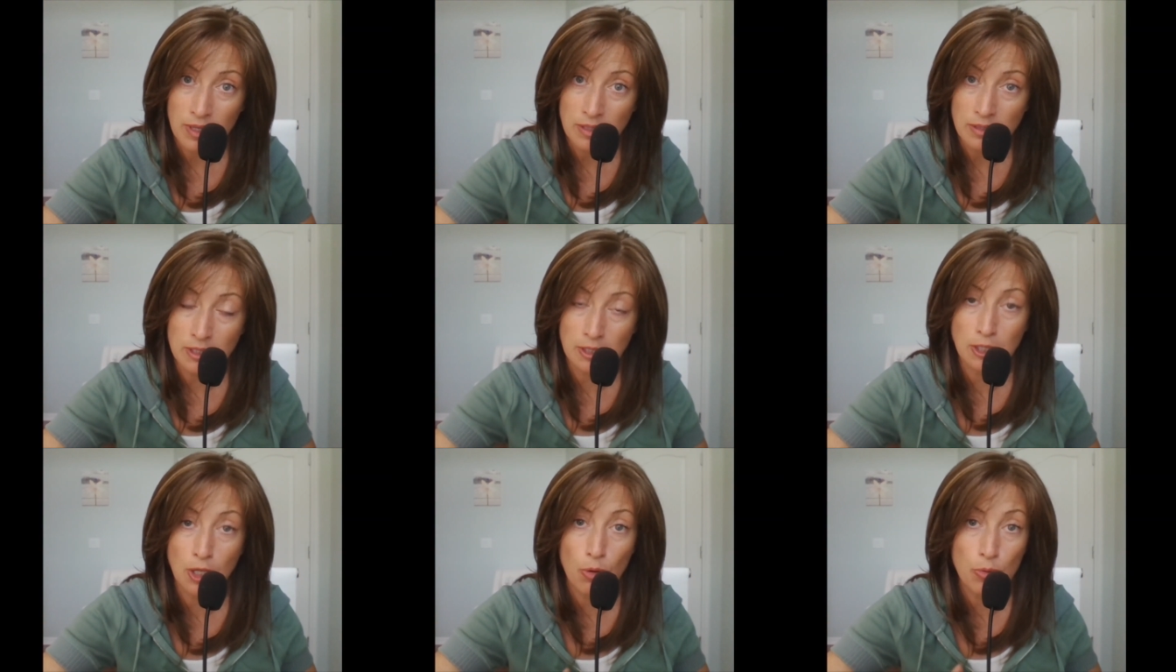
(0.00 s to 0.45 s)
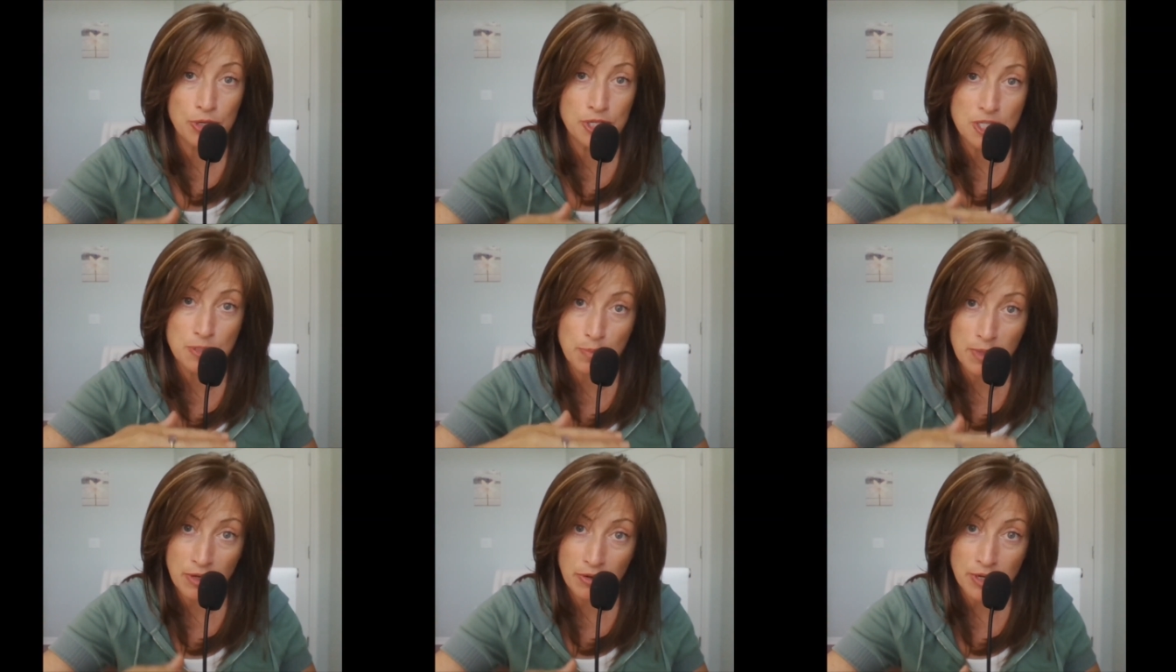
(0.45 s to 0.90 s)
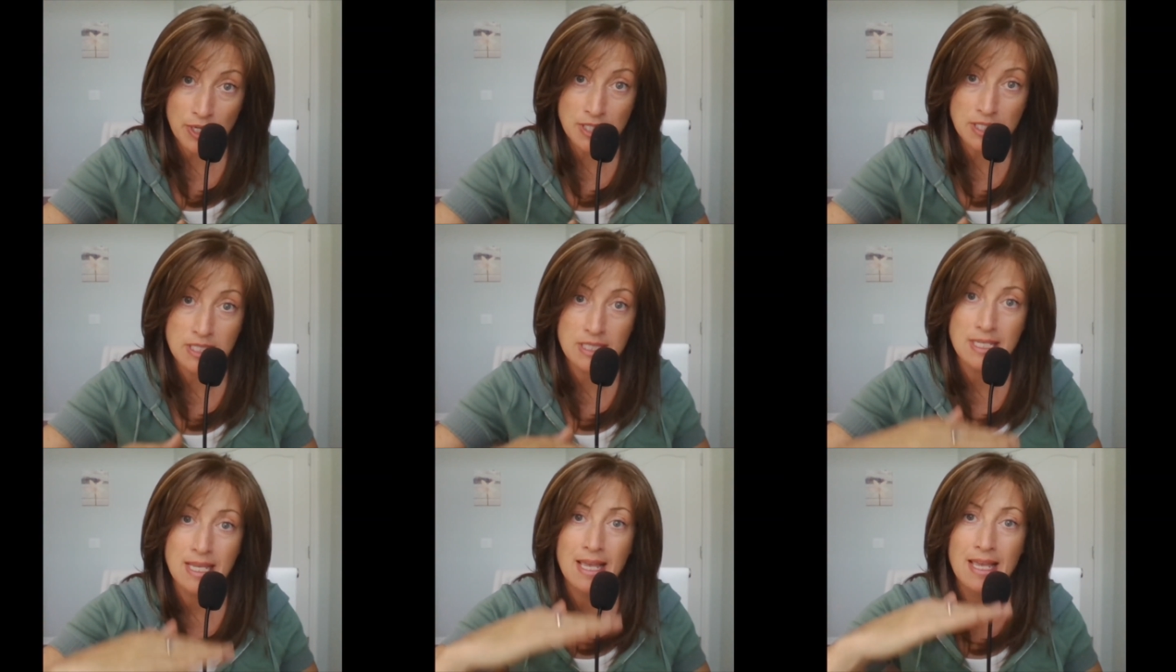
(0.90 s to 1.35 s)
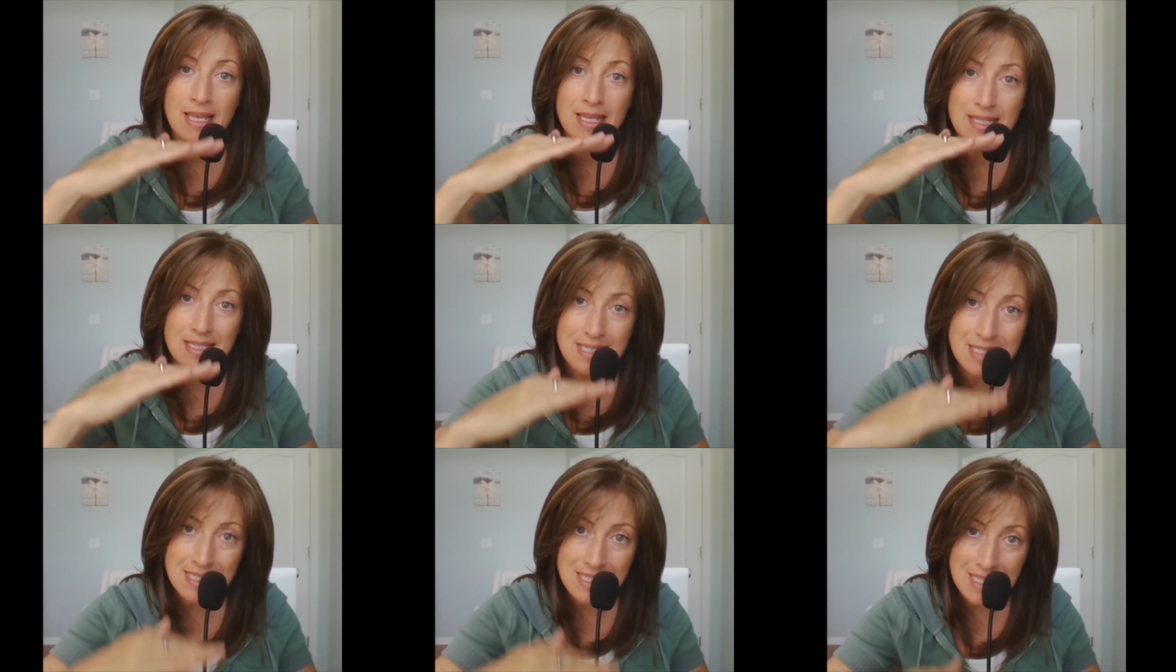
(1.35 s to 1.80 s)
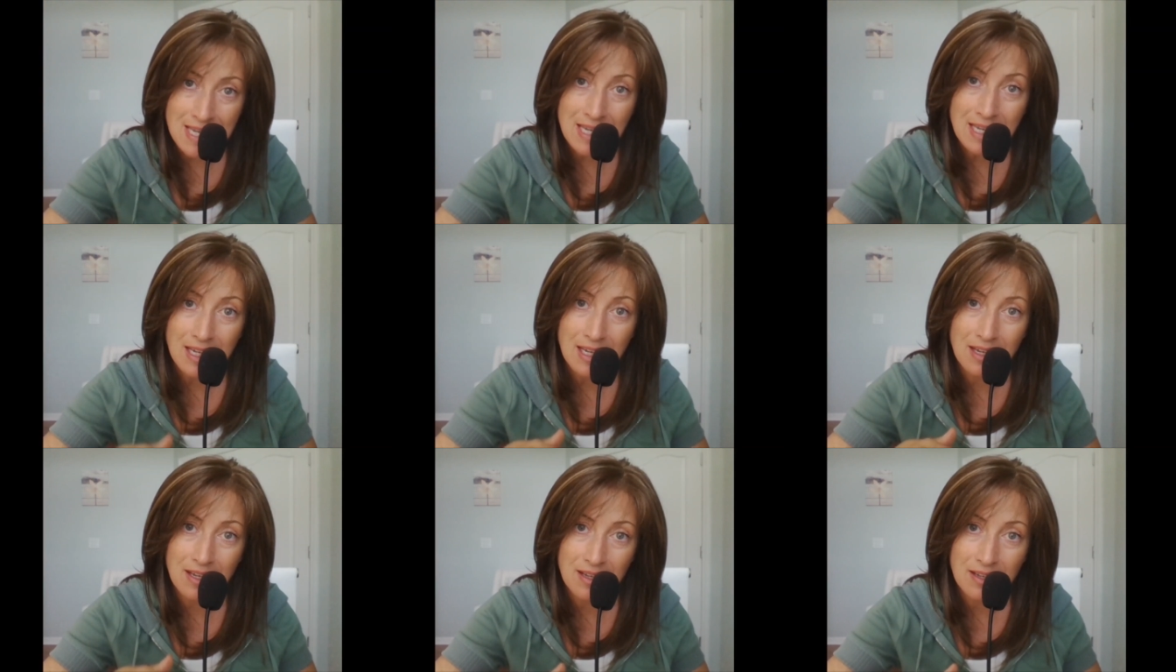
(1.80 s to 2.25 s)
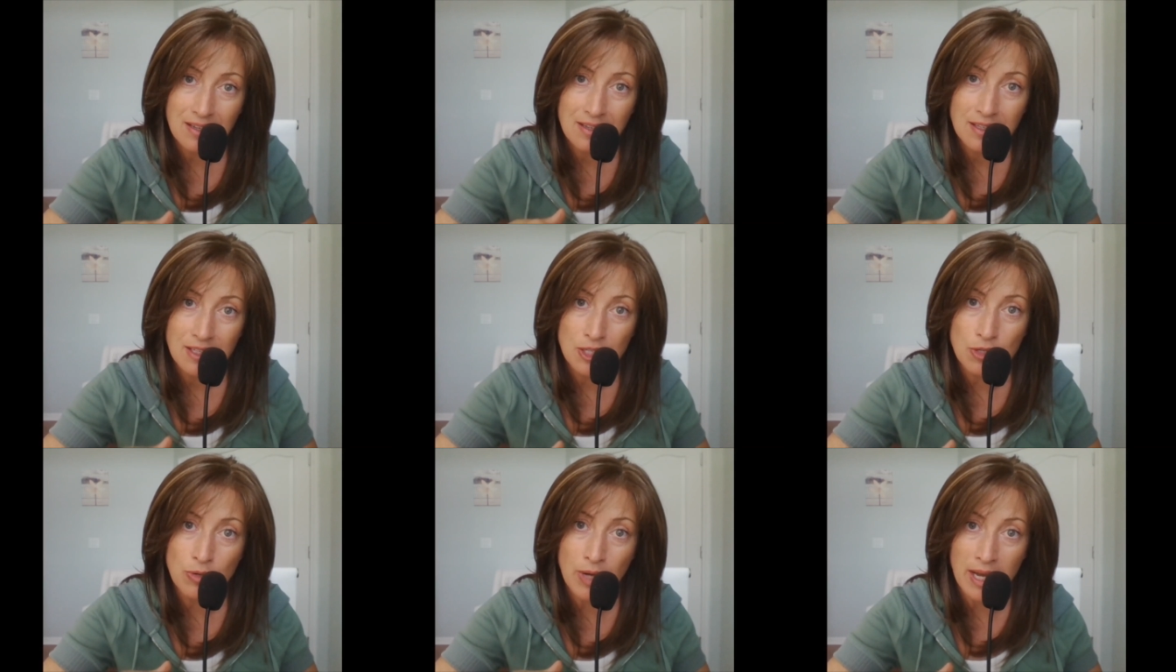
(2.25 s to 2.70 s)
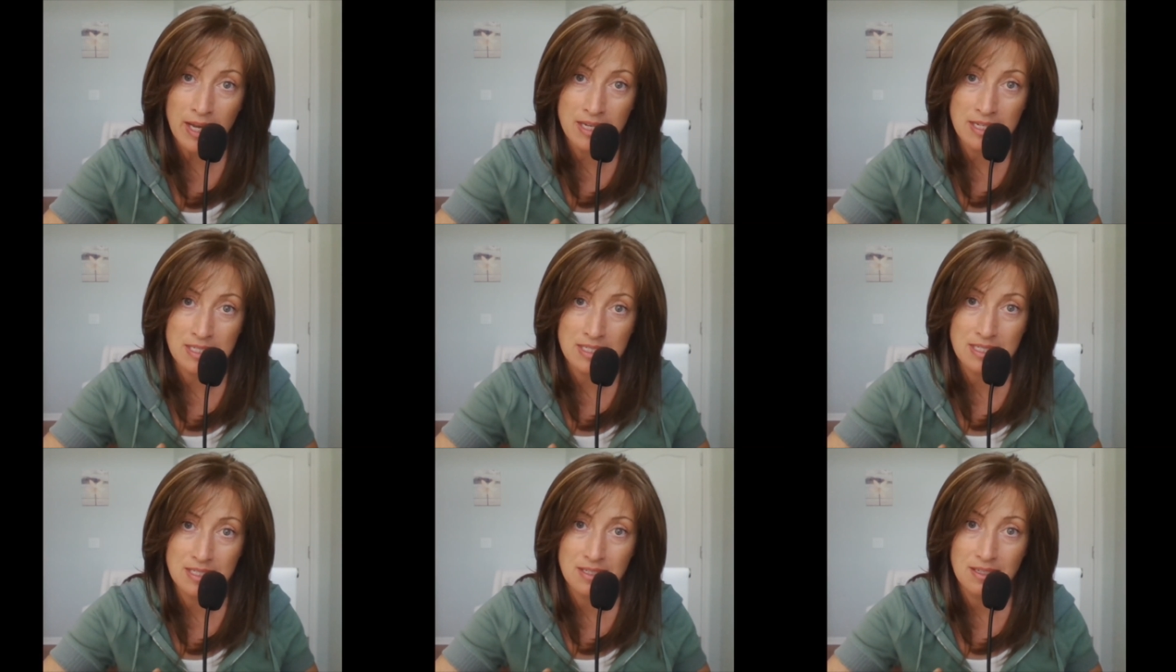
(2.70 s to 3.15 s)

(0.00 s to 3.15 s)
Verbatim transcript: the lower spirits sink, you guys.